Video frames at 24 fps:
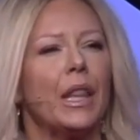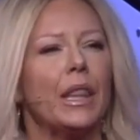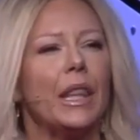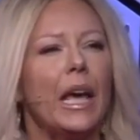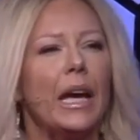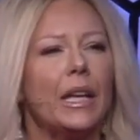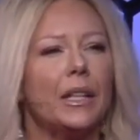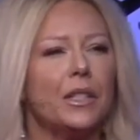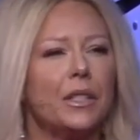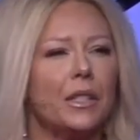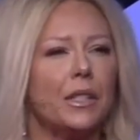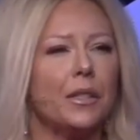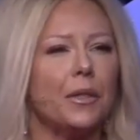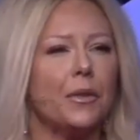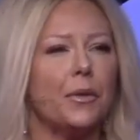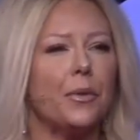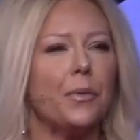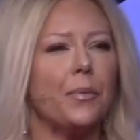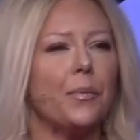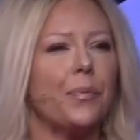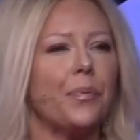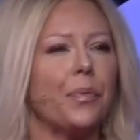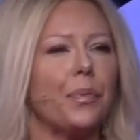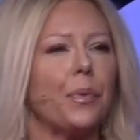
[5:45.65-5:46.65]
that
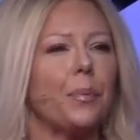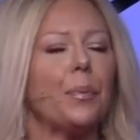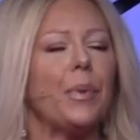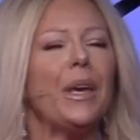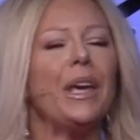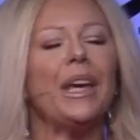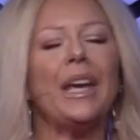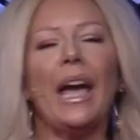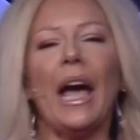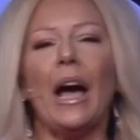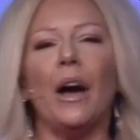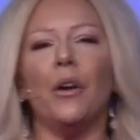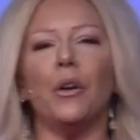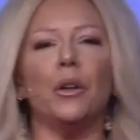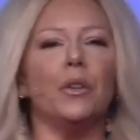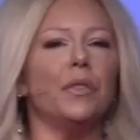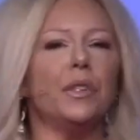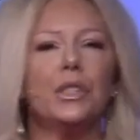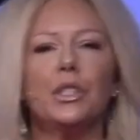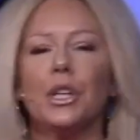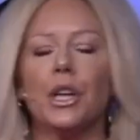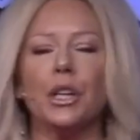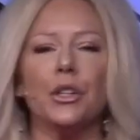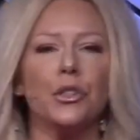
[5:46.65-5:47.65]
being out of
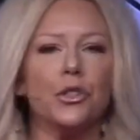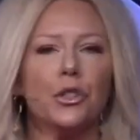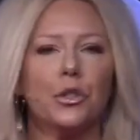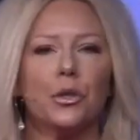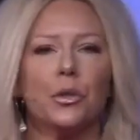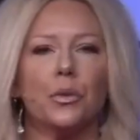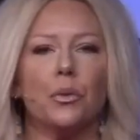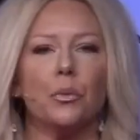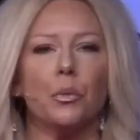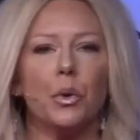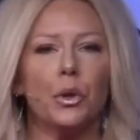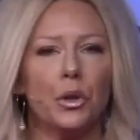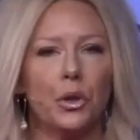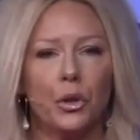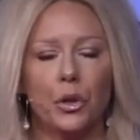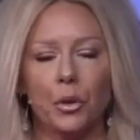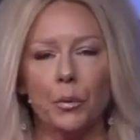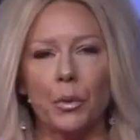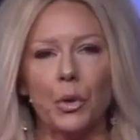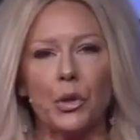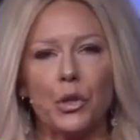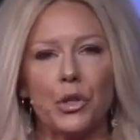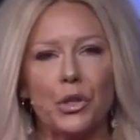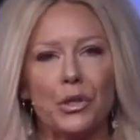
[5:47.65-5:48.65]
a touch with
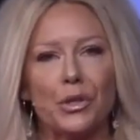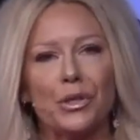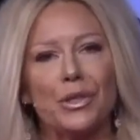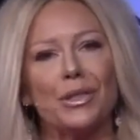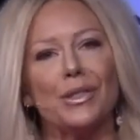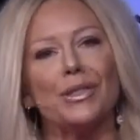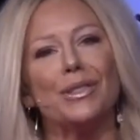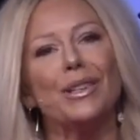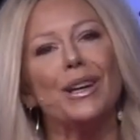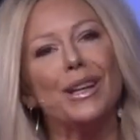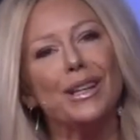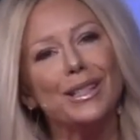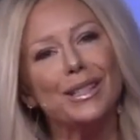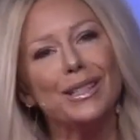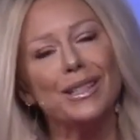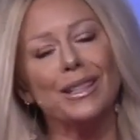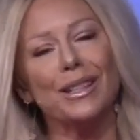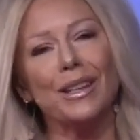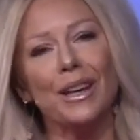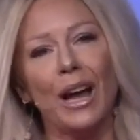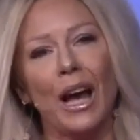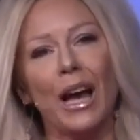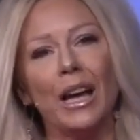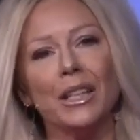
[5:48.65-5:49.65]
your emotions does
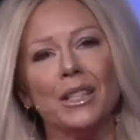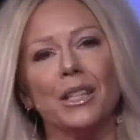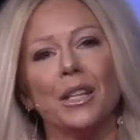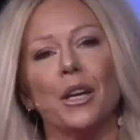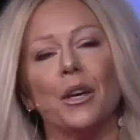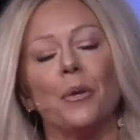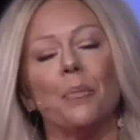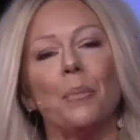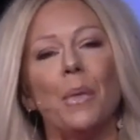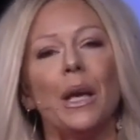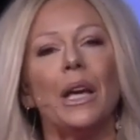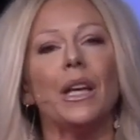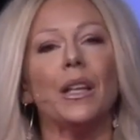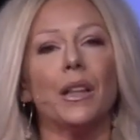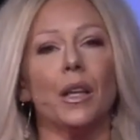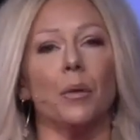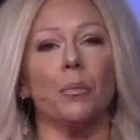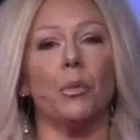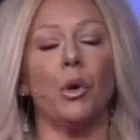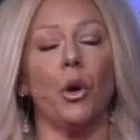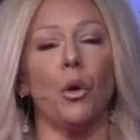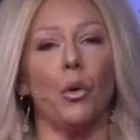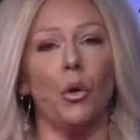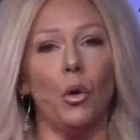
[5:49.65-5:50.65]
not make
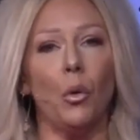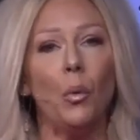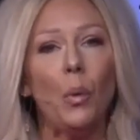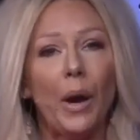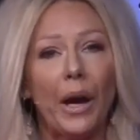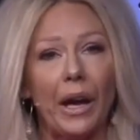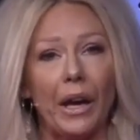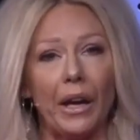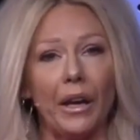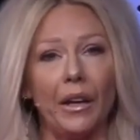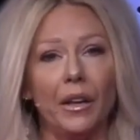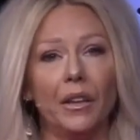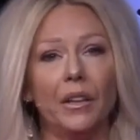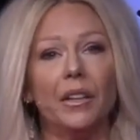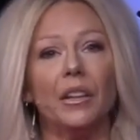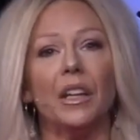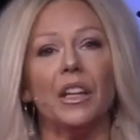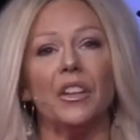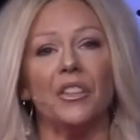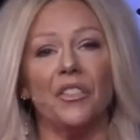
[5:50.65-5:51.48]
them go away.